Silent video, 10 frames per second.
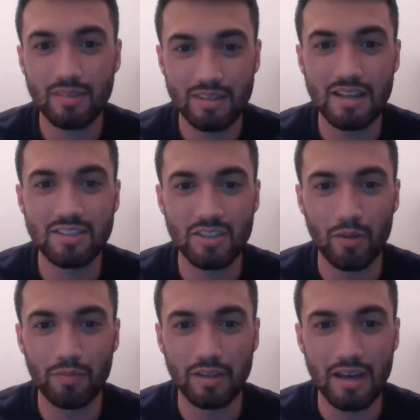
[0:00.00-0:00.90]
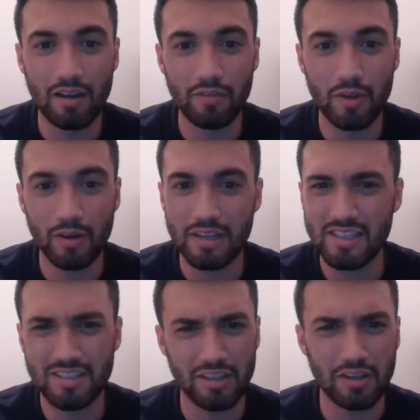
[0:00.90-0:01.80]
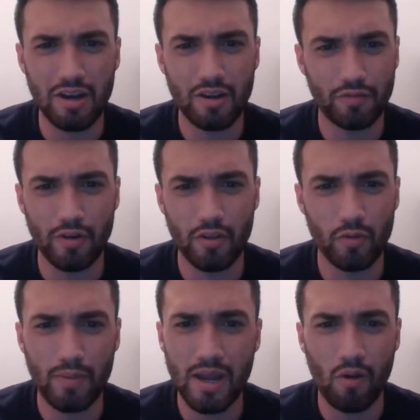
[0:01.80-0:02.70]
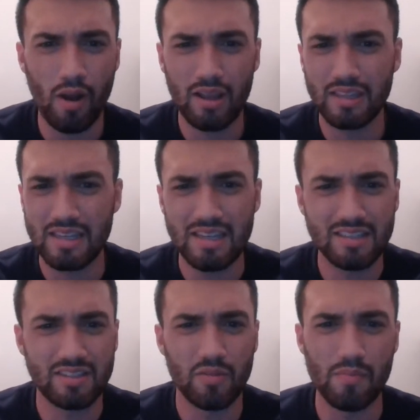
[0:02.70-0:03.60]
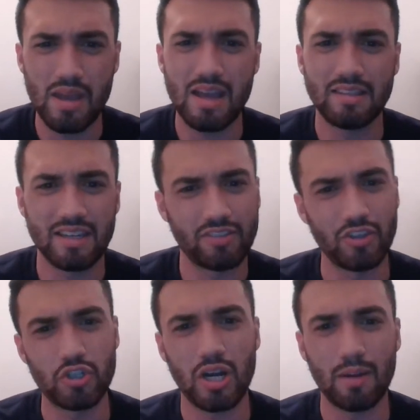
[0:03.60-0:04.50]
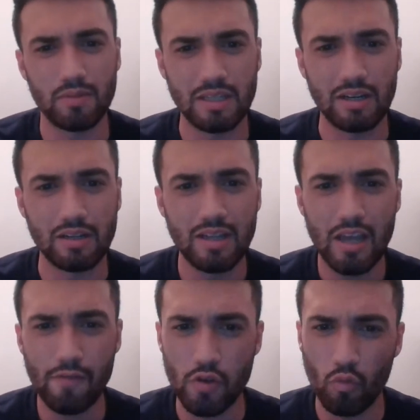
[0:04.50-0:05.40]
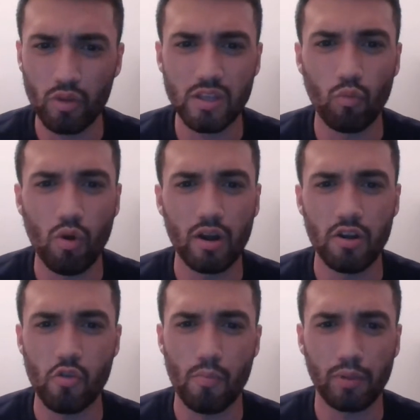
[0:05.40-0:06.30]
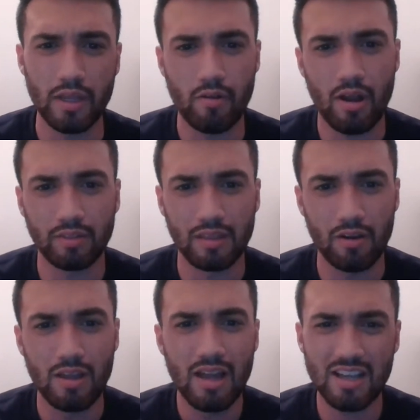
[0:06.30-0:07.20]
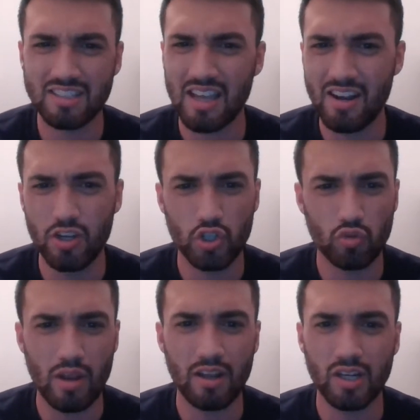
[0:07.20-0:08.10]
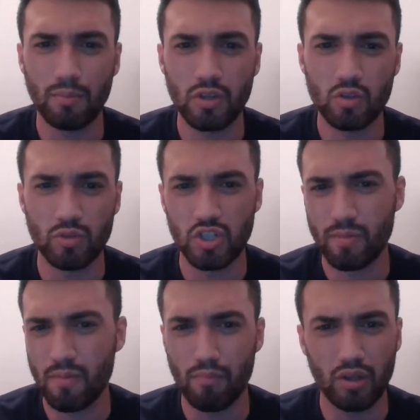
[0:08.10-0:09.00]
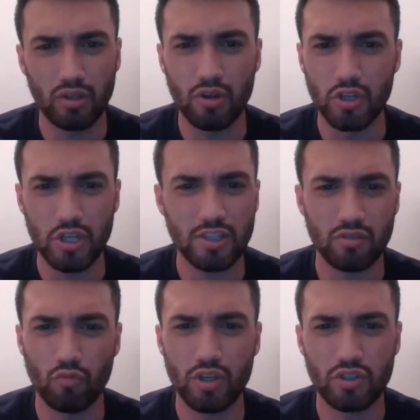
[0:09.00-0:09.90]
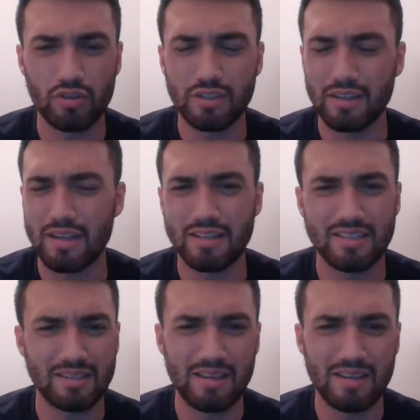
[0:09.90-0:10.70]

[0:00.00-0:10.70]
get something out there because he's the godfather. Pat Riley, he is the man to get the job done if you really want another player out there. I signed and trade a couple years with Jimmy Butler and Jason Richardson. It's,